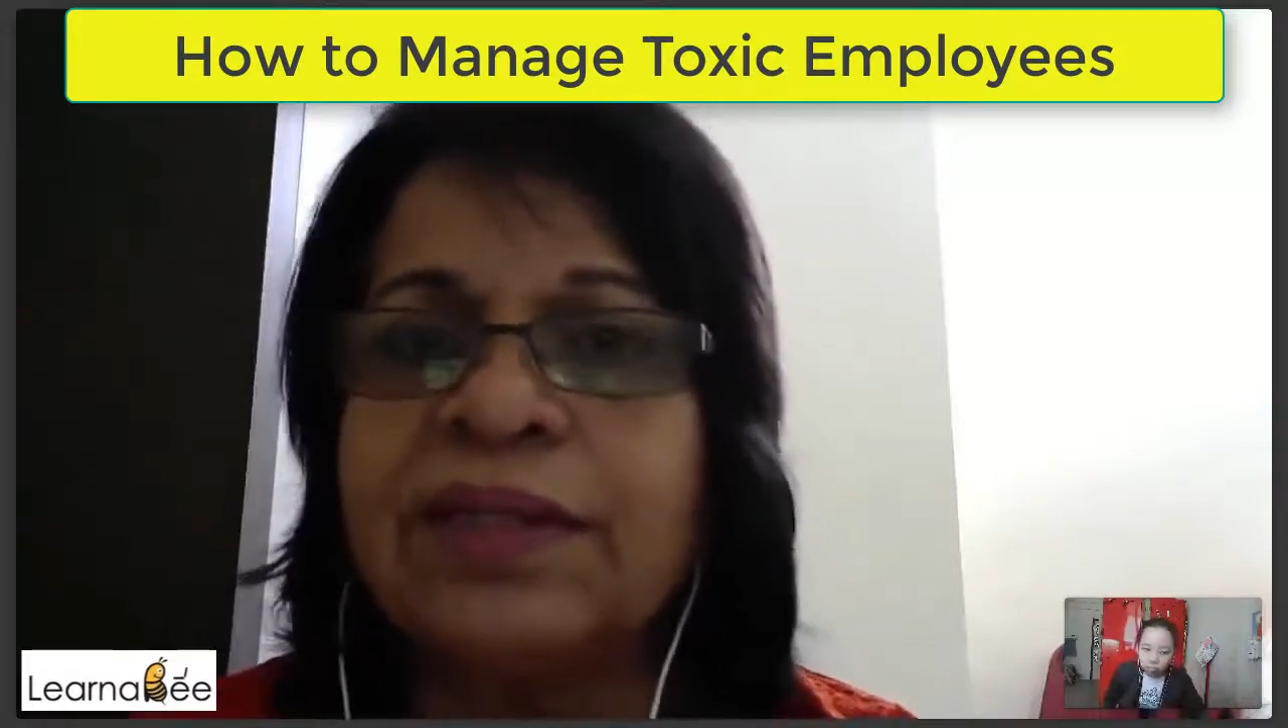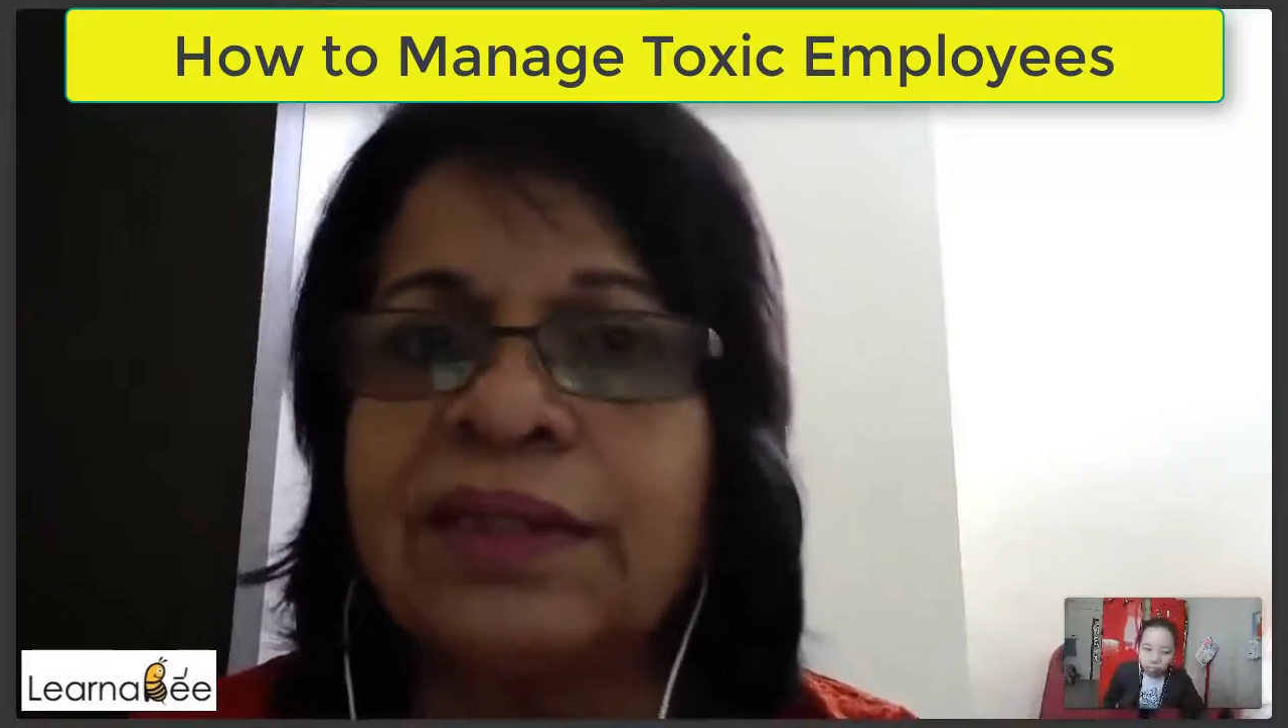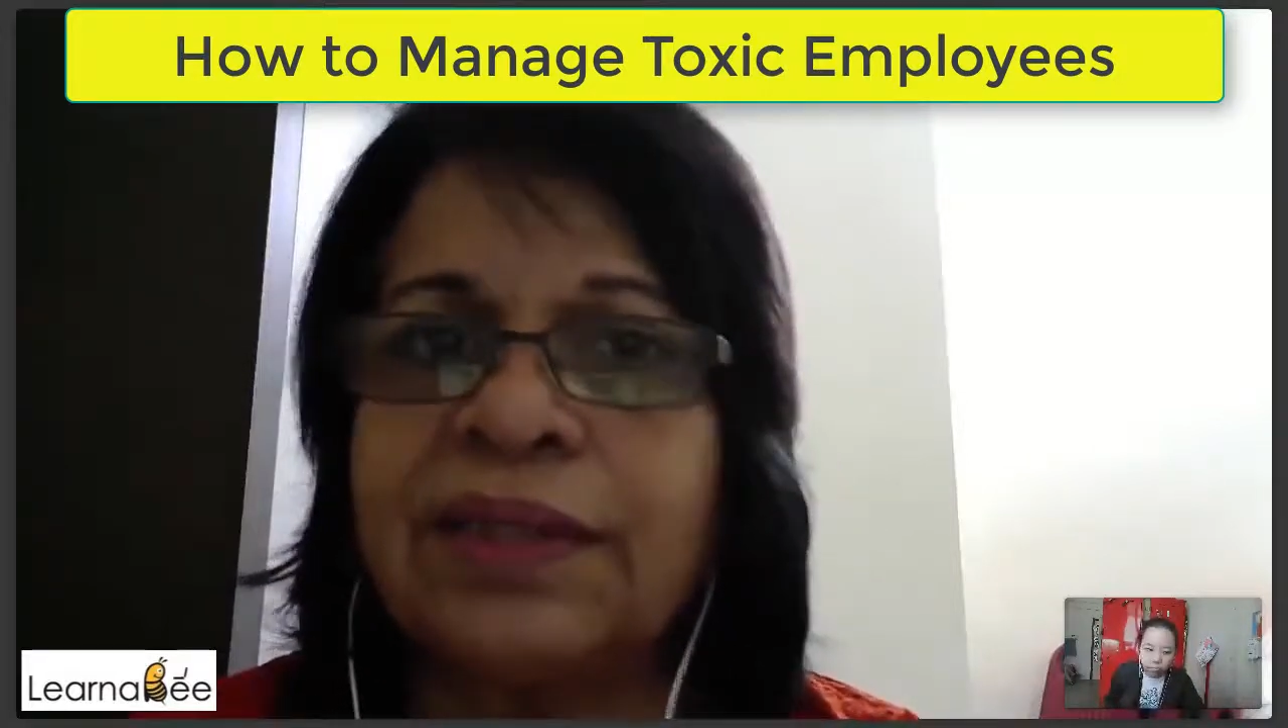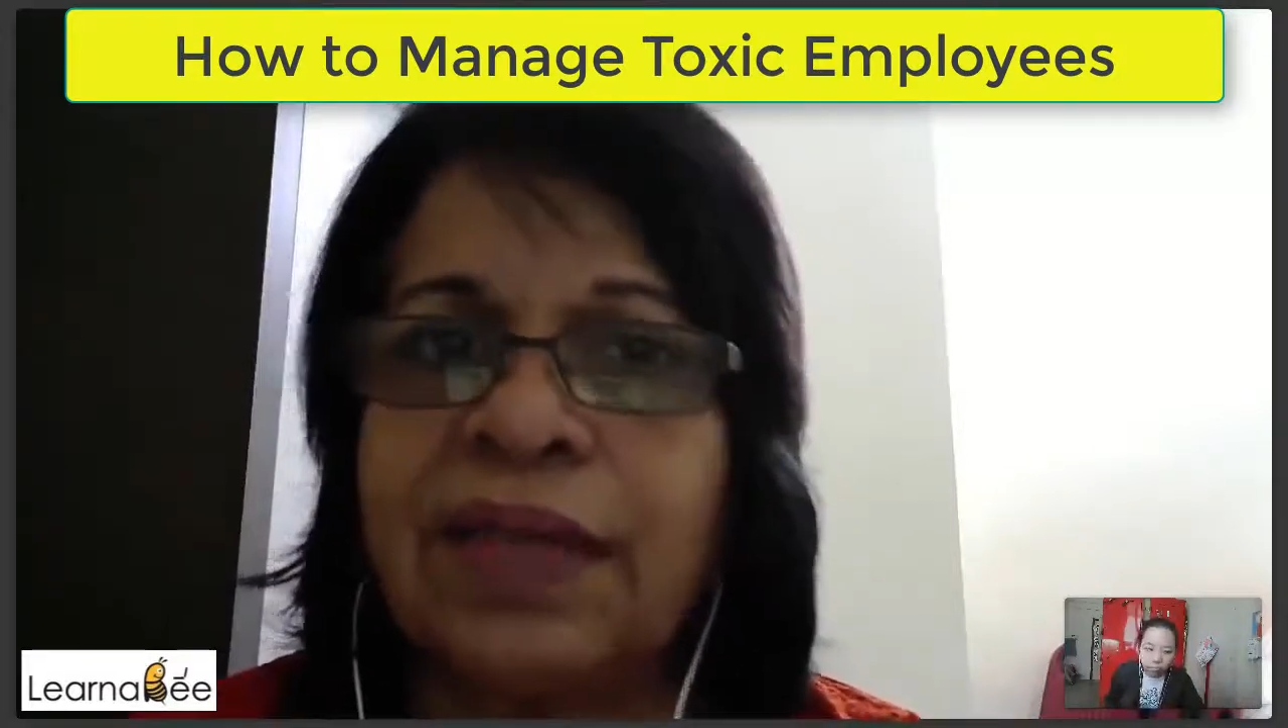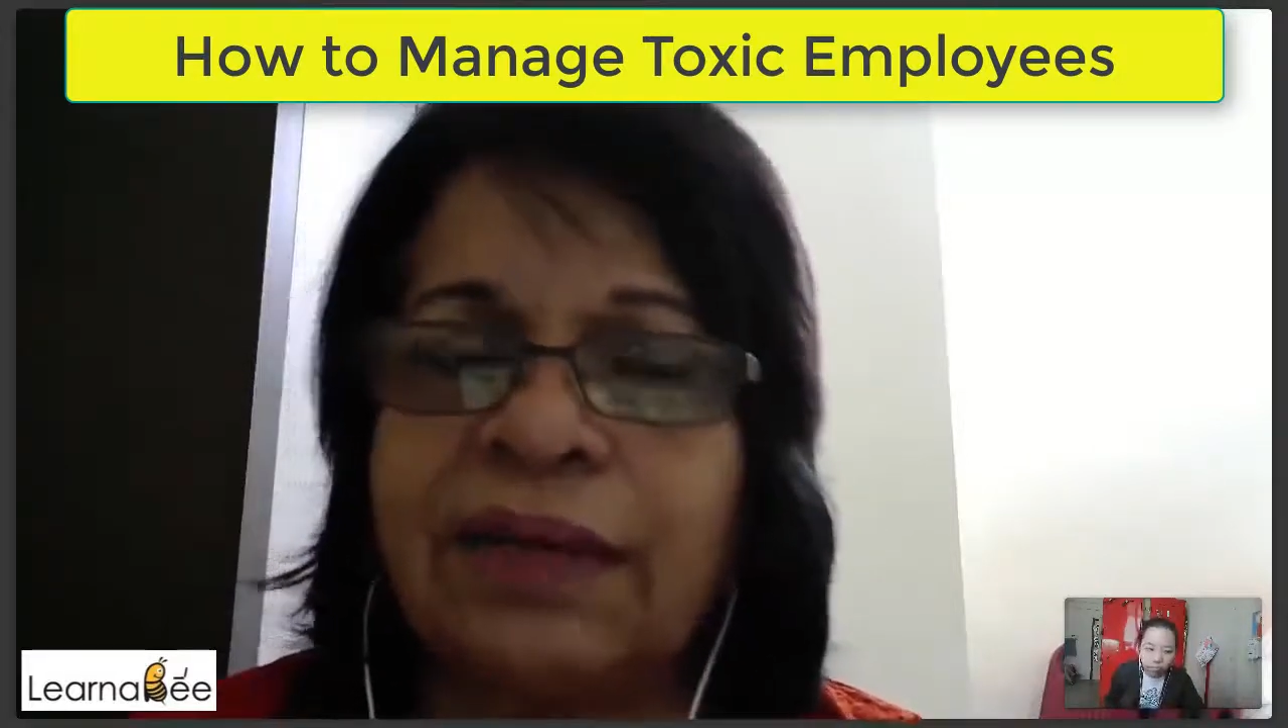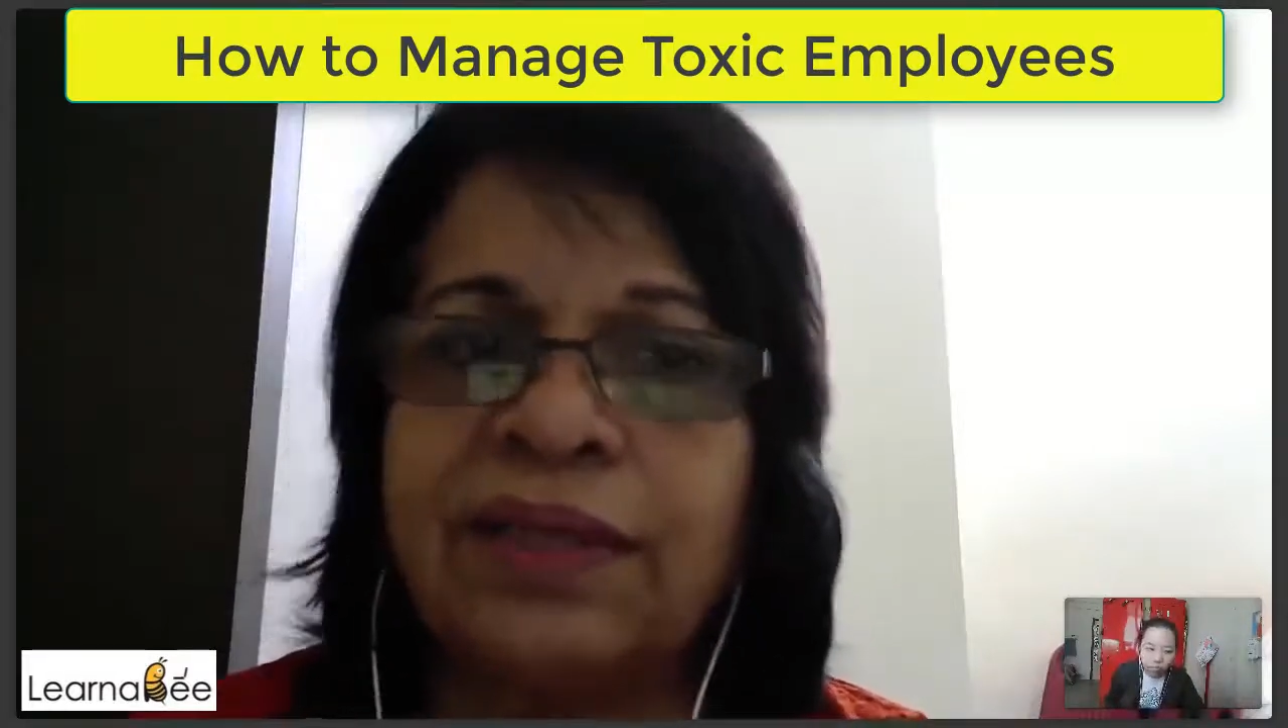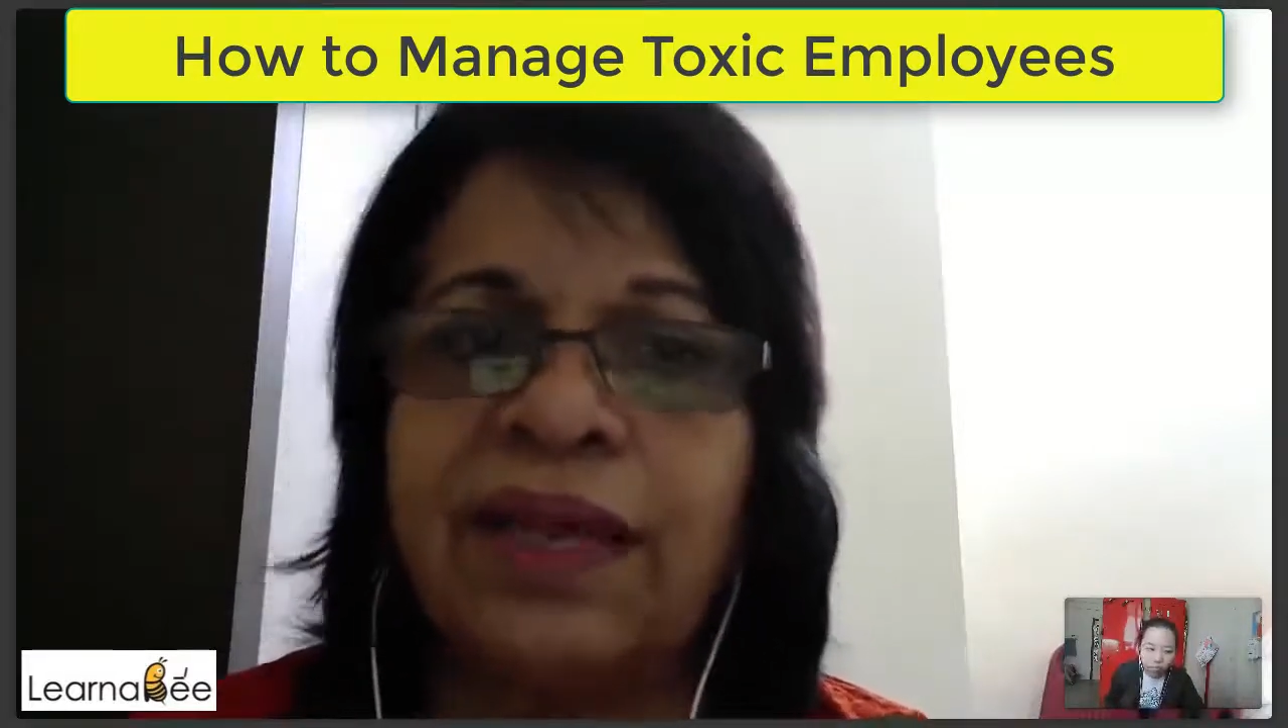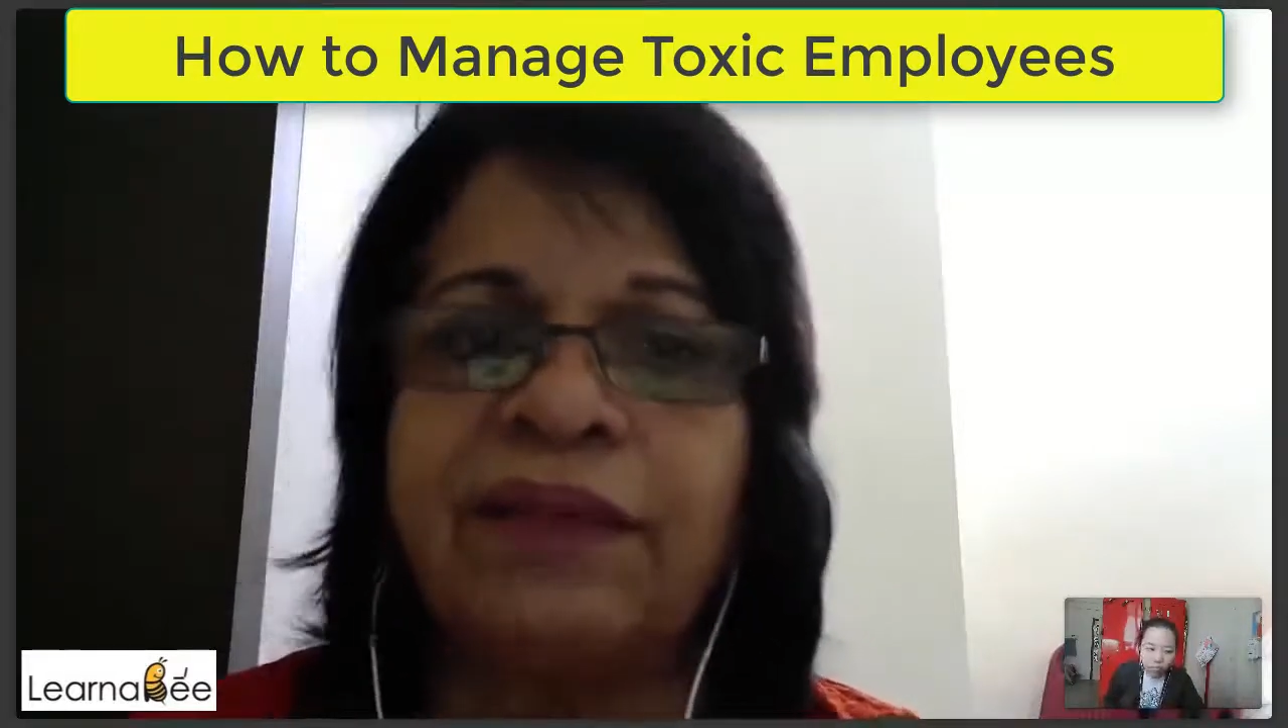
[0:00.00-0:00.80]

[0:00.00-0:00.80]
sit down,